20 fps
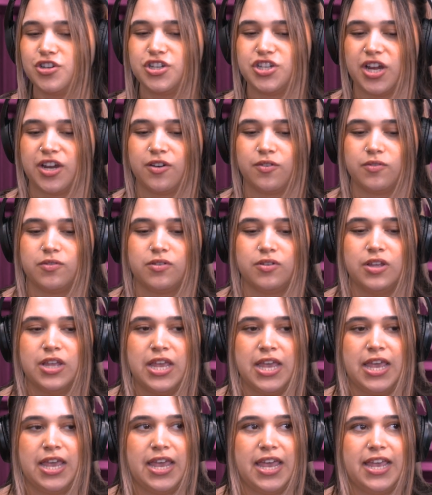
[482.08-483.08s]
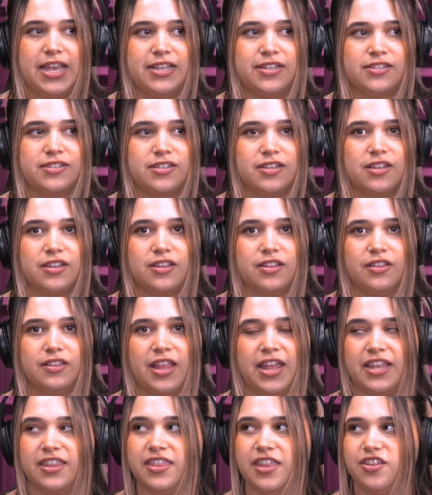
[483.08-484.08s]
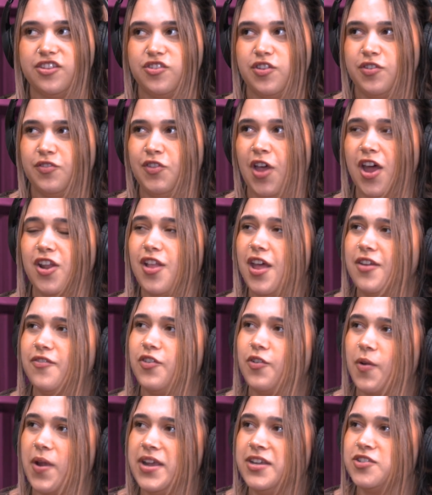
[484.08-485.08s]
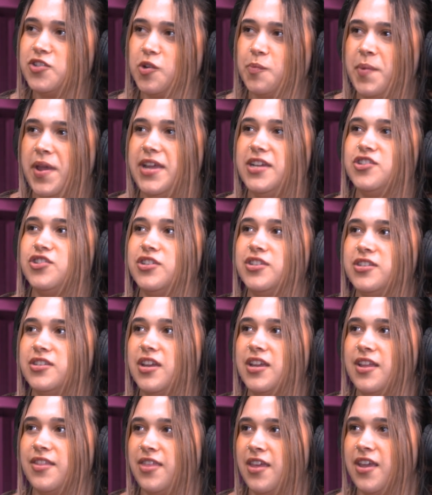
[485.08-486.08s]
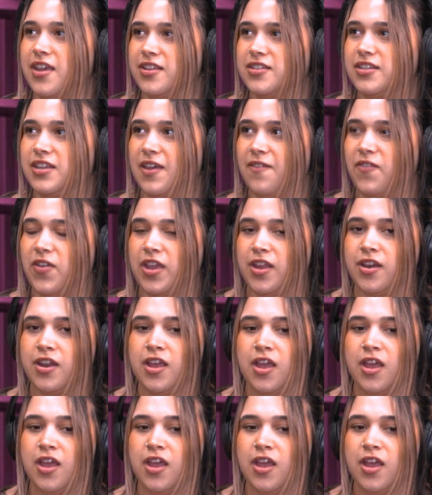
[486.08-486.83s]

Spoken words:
in general, is like not a lot of grace or patience, I think, is given.